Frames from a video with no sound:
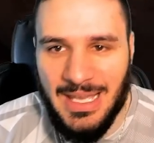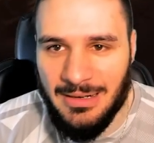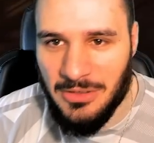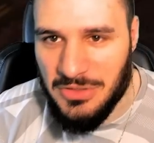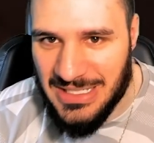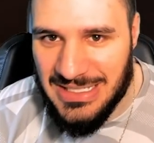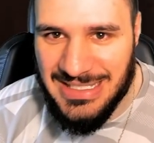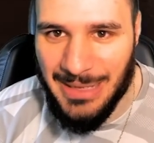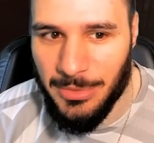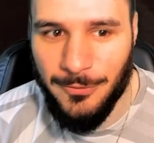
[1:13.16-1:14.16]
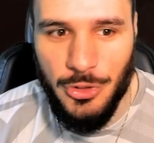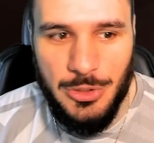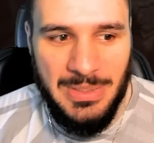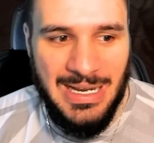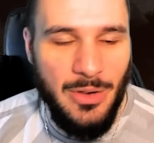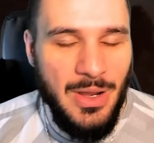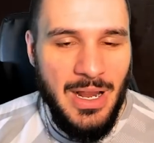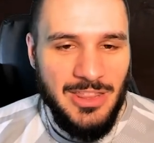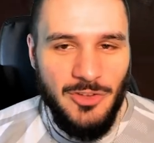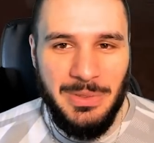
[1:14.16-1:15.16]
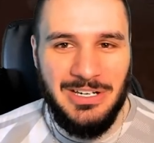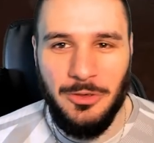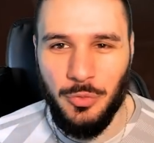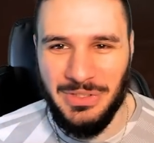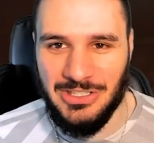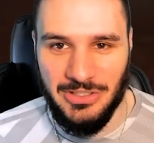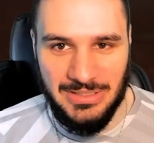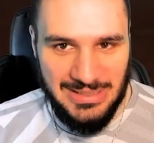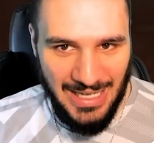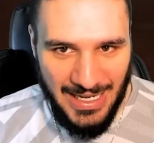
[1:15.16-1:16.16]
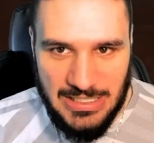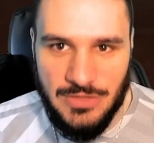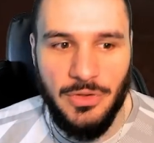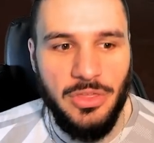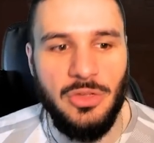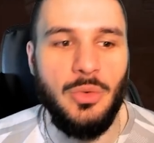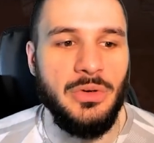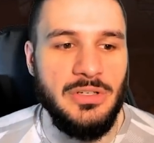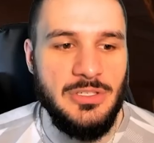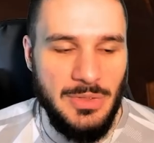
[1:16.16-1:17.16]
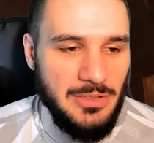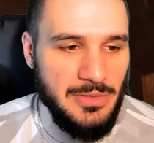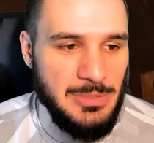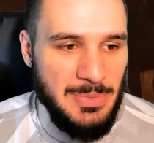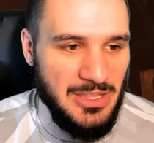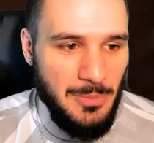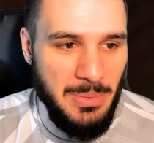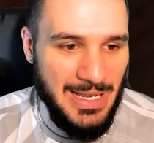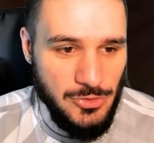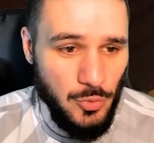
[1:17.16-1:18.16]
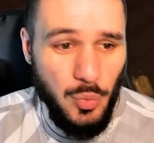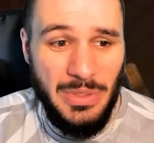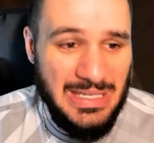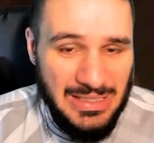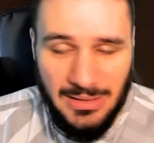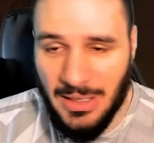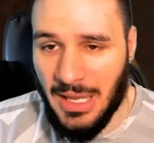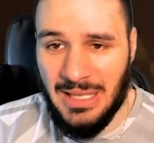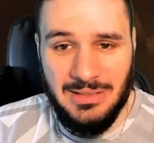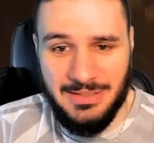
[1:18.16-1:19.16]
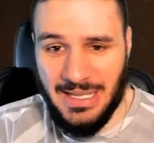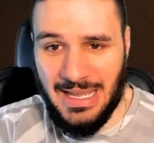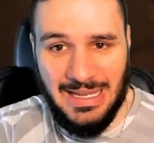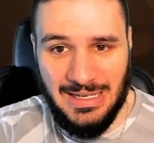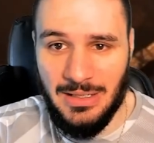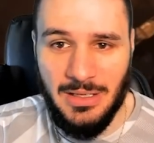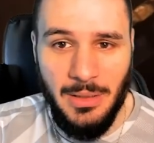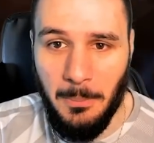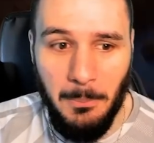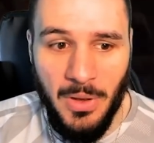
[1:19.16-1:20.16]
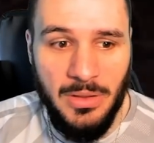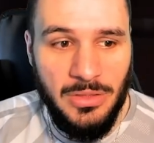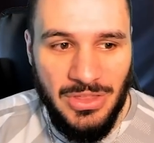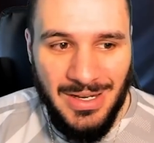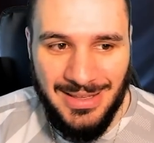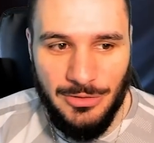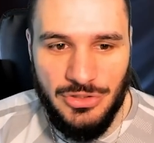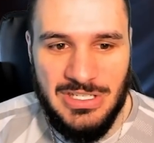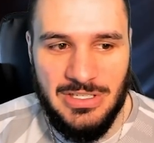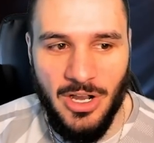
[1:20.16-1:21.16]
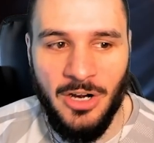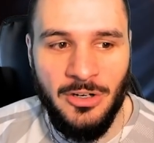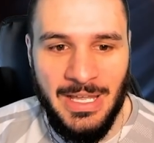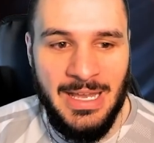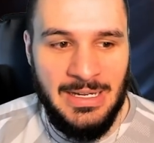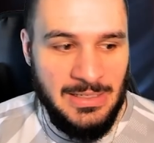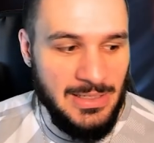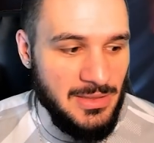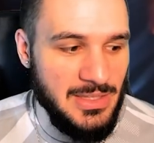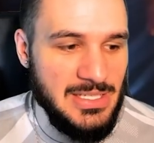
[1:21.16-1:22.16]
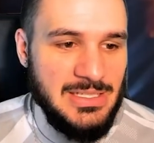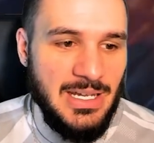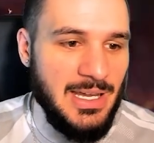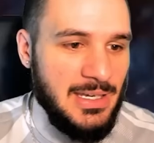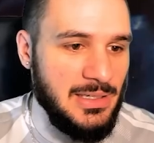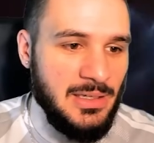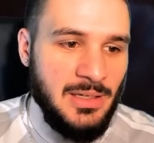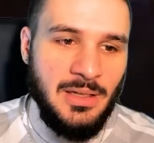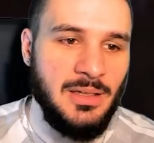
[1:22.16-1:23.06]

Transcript: I don't know, since Diablo 4 has been out, there have been no really good guides for Thorns, whether it's been in the past week, day, month, there just aren't any. And this guy,